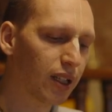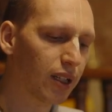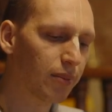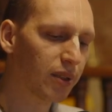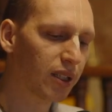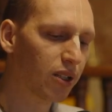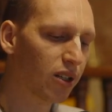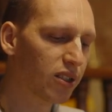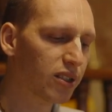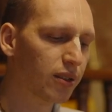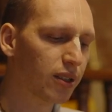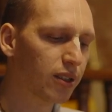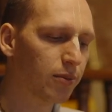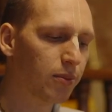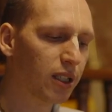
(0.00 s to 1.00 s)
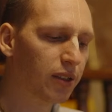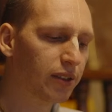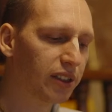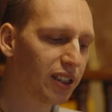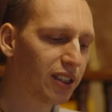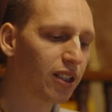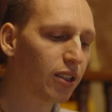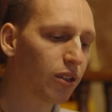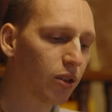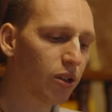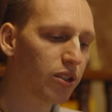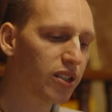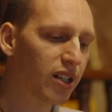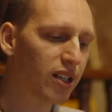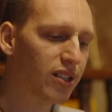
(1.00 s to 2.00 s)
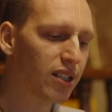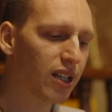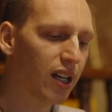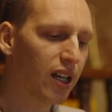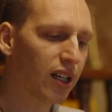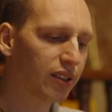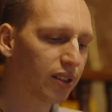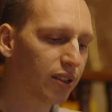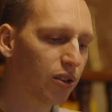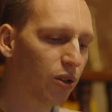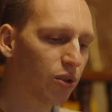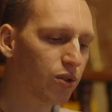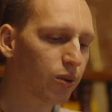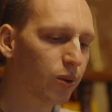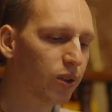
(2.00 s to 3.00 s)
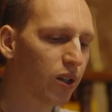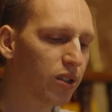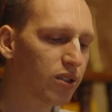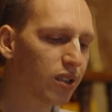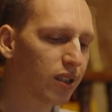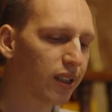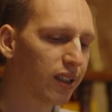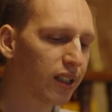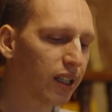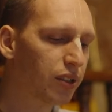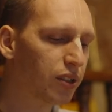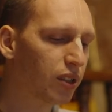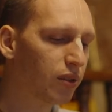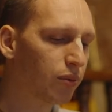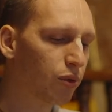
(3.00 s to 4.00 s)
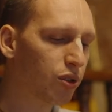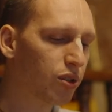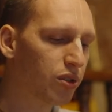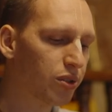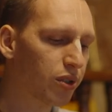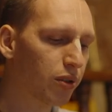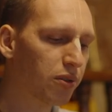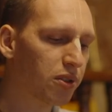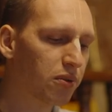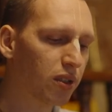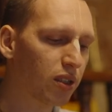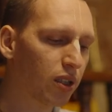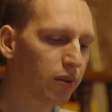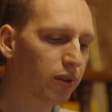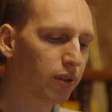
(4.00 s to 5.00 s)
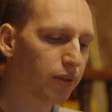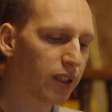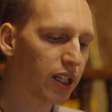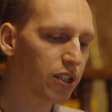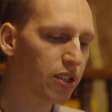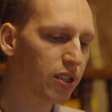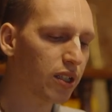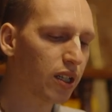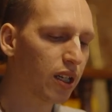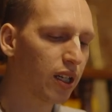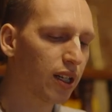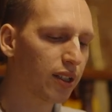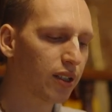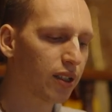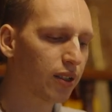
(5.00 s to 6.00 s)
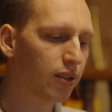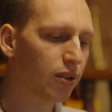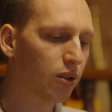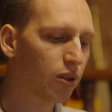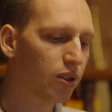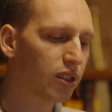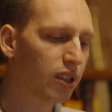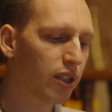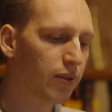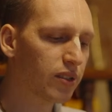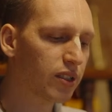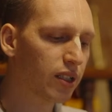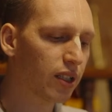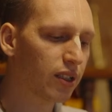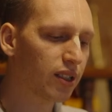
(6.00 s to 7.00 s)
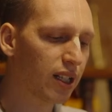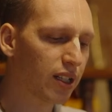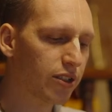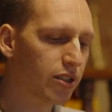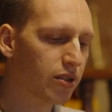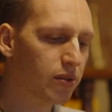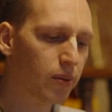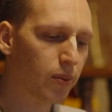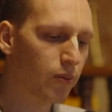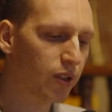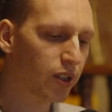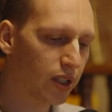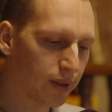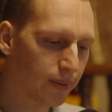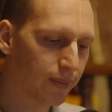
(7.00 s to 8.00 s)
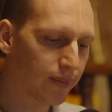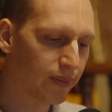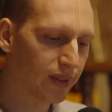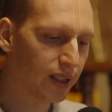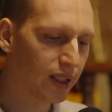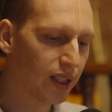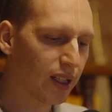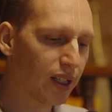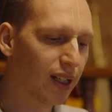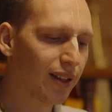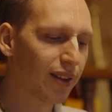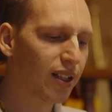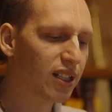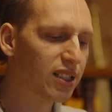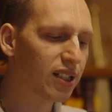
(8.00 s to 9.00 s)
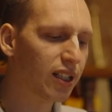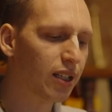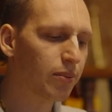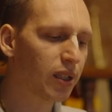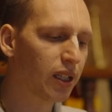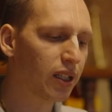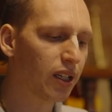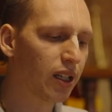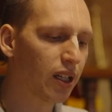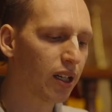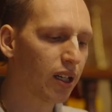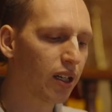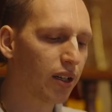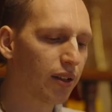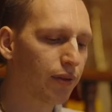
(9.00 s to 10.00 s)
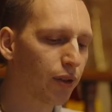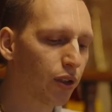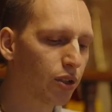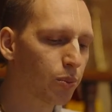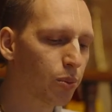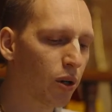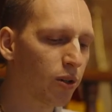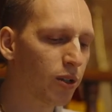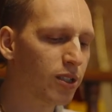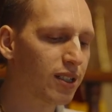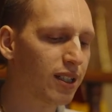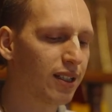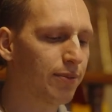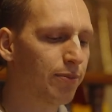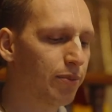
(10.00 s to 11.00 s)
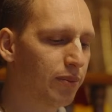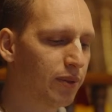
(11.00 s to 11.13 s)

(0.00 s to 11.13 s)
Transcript: because in the Bhagavad Gita, the Lord says, that those who are constantly engaged in devotional service with love and affection, the Lord gives intelligence from within. And thus they can make further progress. And